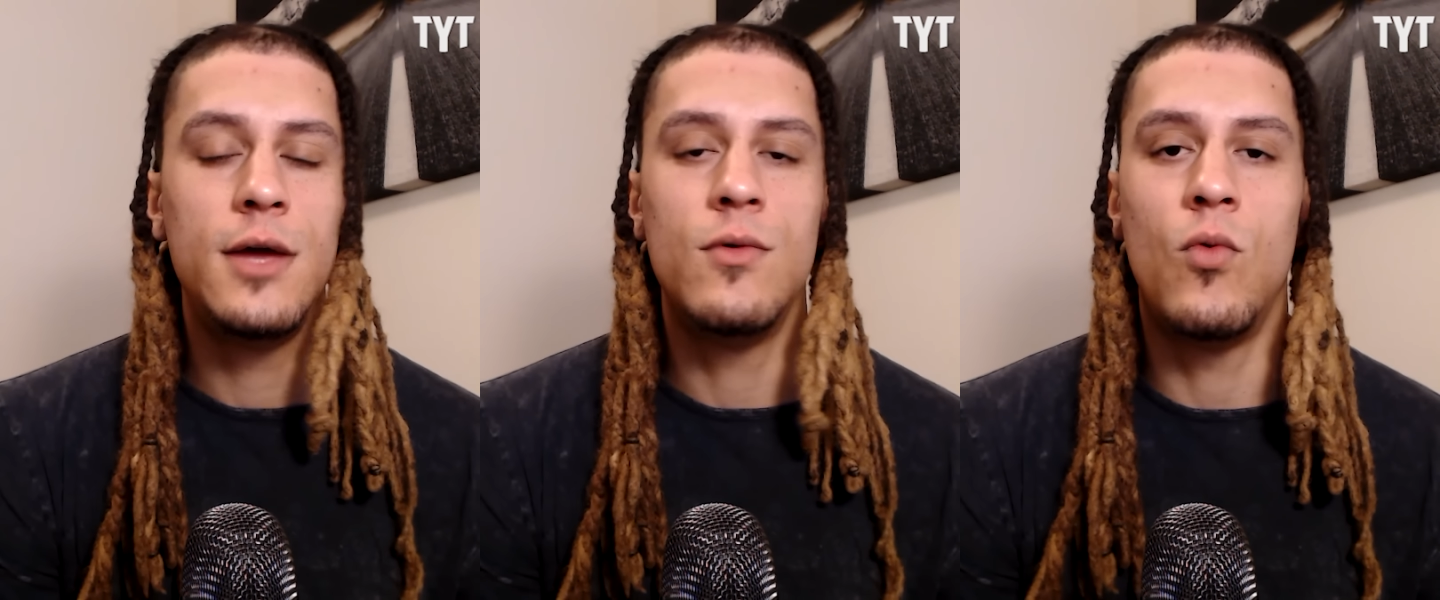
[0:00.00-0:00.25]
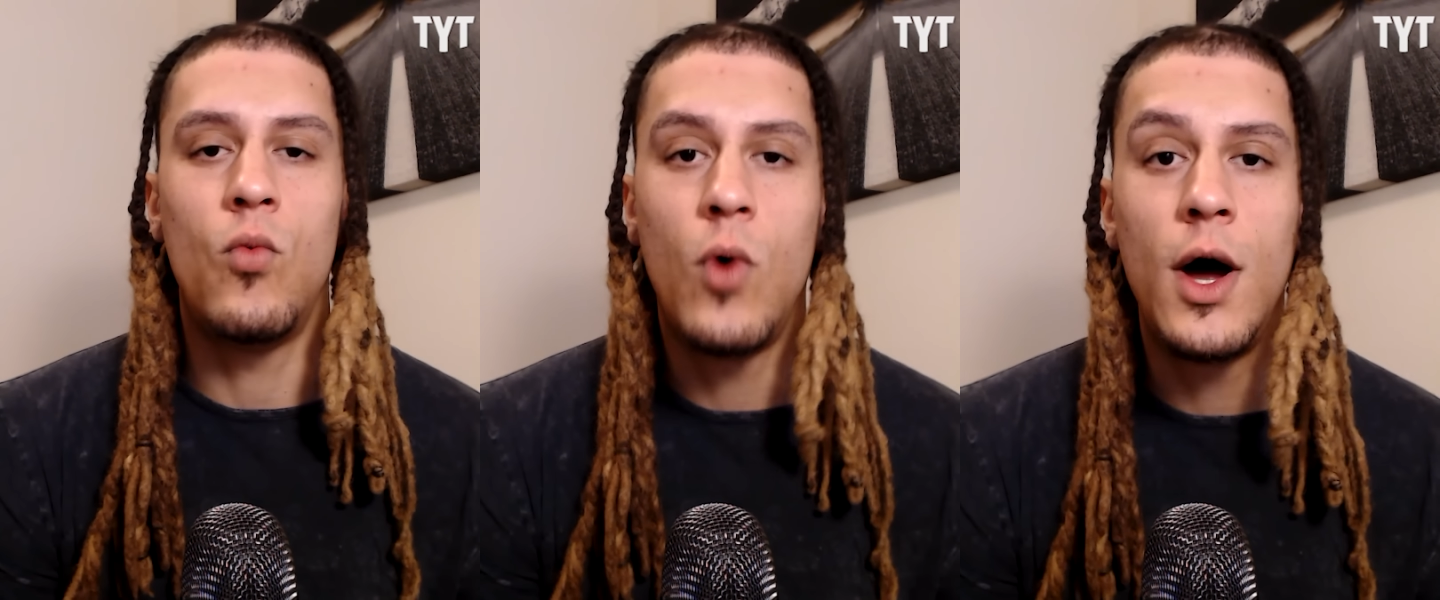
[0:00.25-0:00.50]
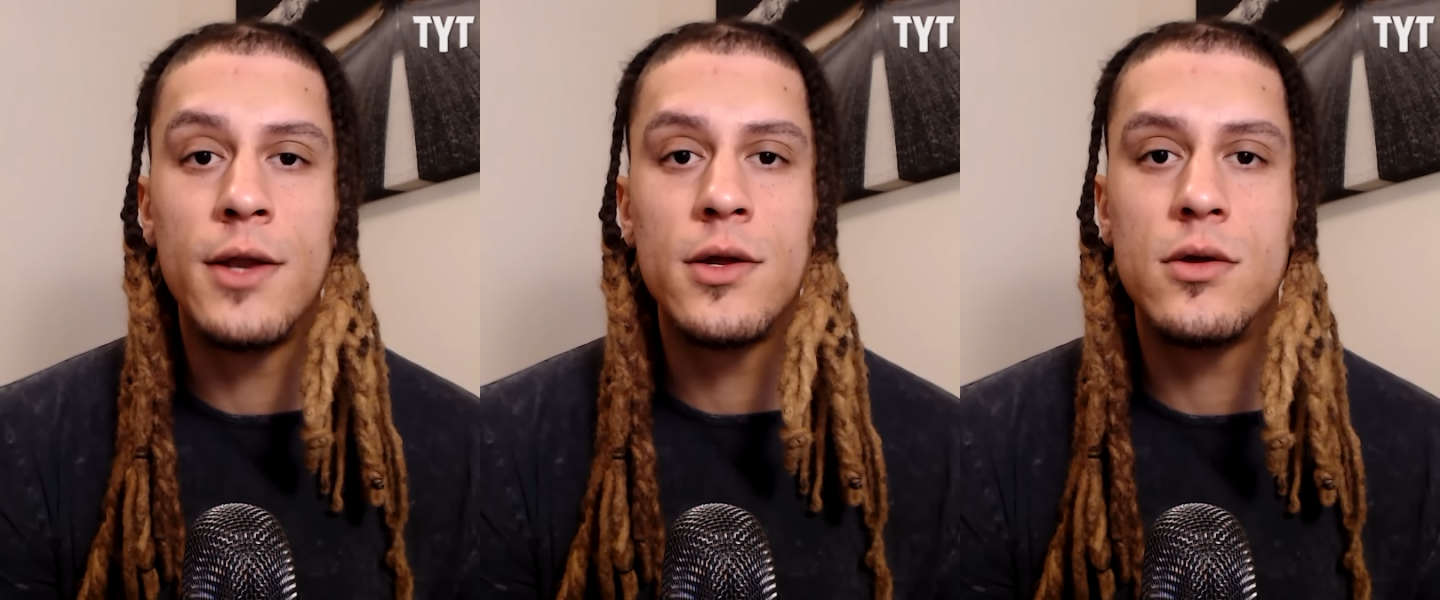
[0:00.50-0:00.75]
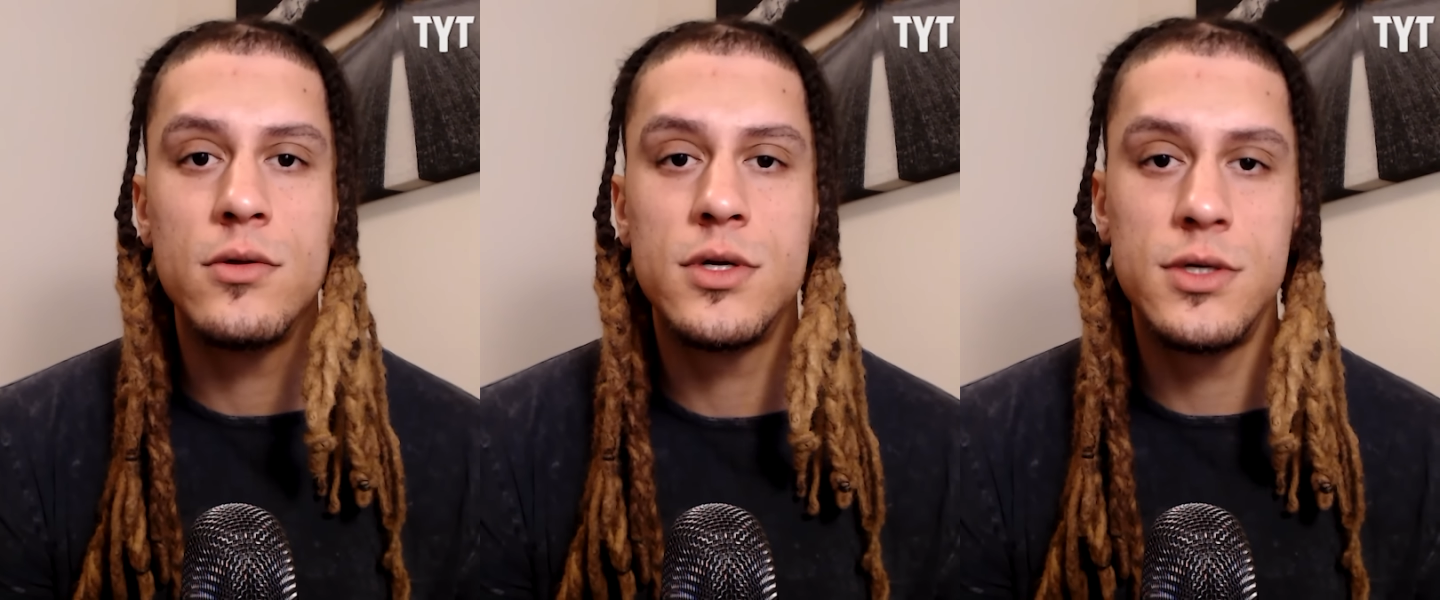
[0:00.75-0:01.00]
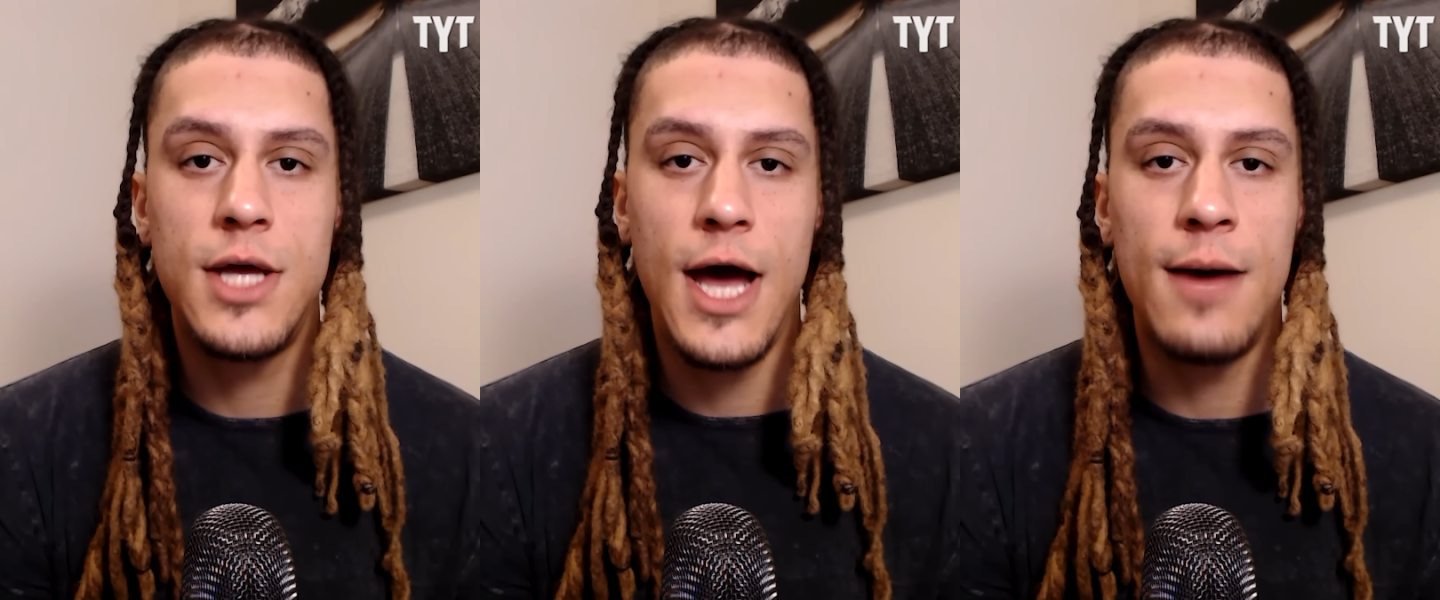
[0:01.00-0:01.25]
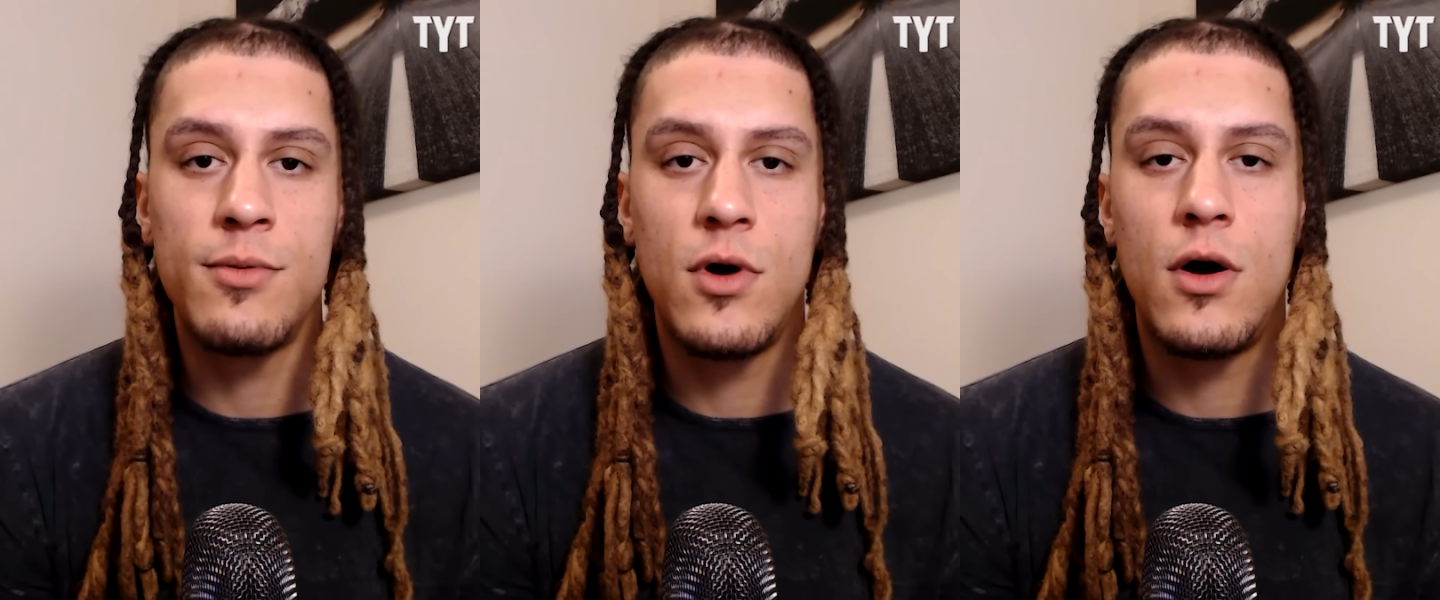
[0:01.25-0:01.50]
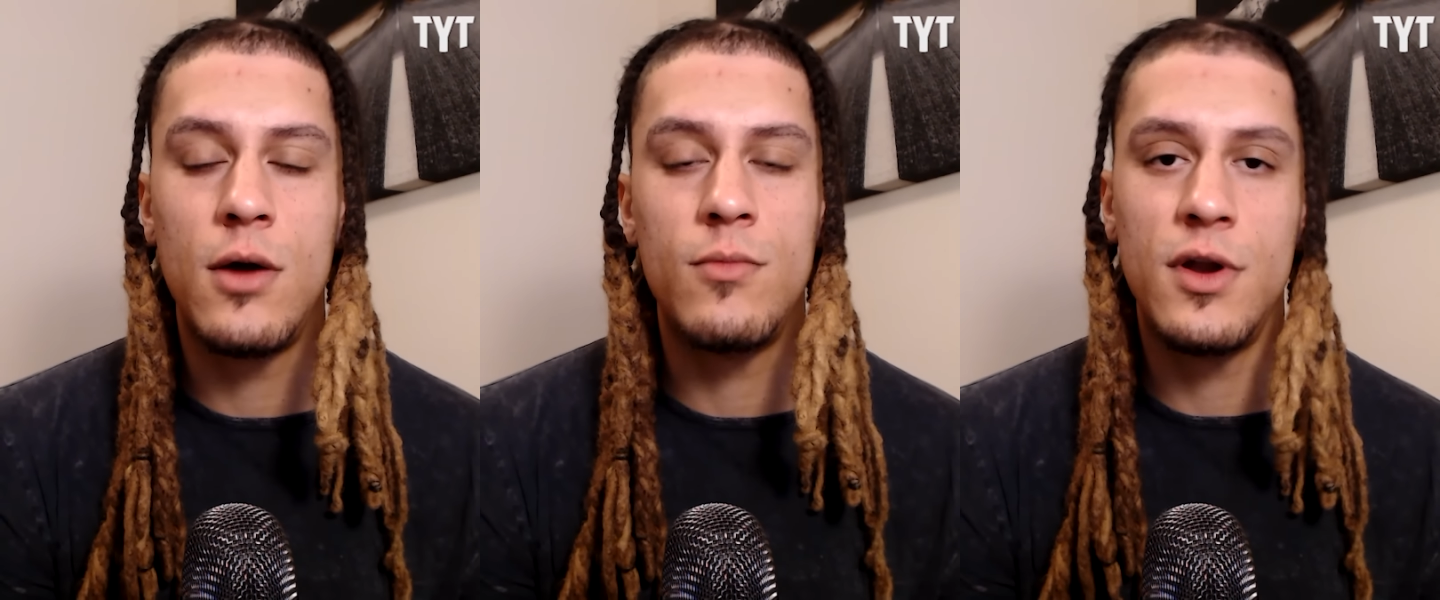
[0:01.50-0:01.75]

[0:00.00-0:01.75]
One cop car